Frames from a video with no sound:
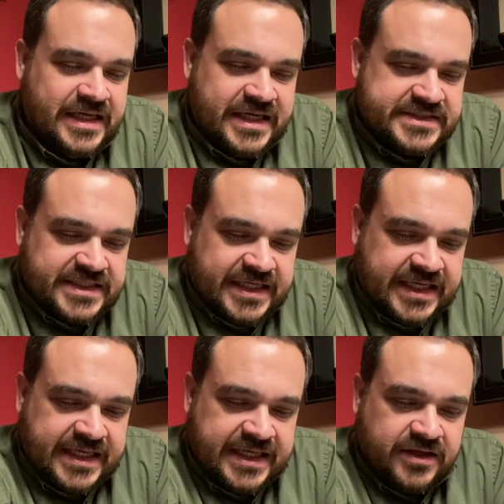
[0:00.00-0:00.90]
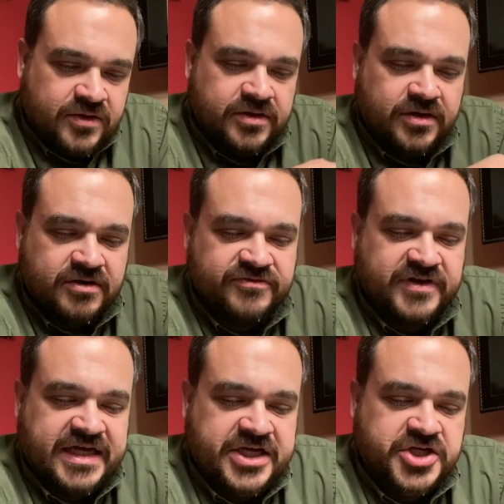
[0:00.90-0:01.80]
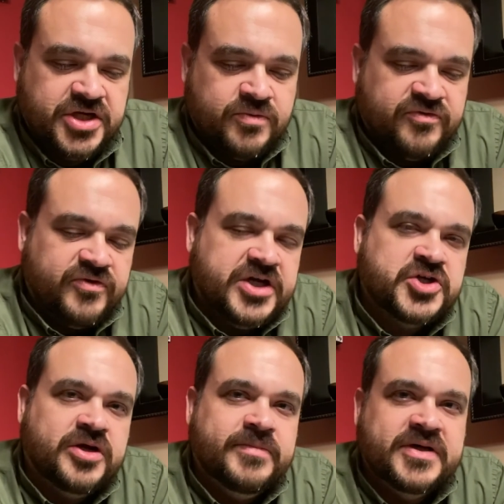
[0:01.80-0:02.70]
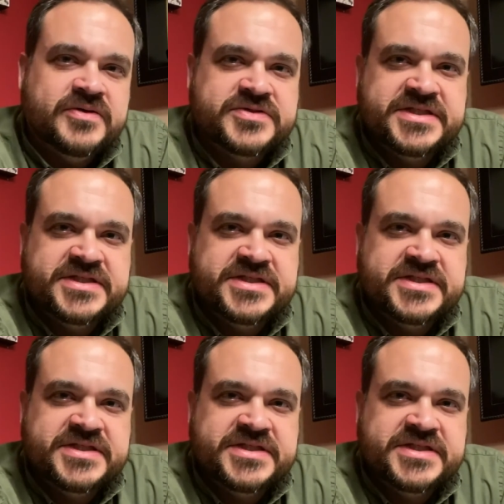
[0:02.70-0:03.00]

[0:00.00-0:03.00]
He's going to heal our flesh and refresh our bones.